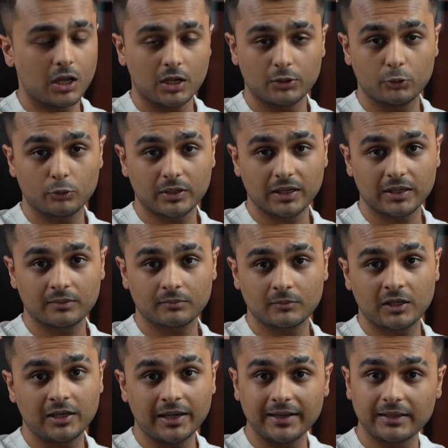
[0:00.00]
You can
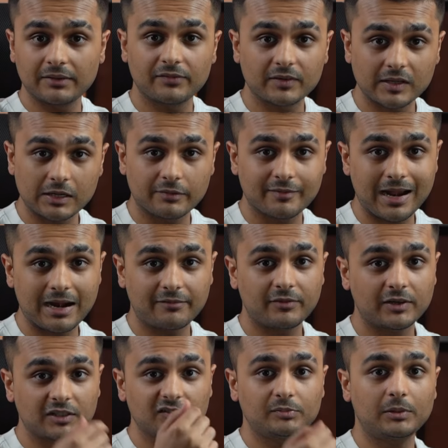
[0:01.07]
create different kind of
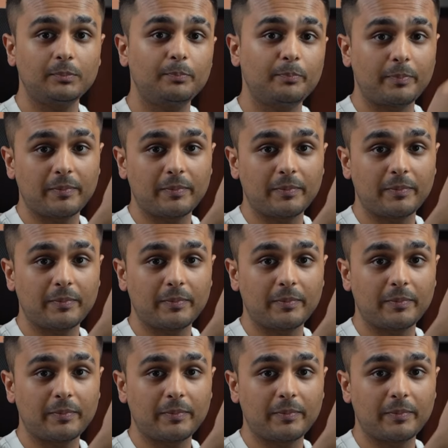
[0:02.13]
advertisement,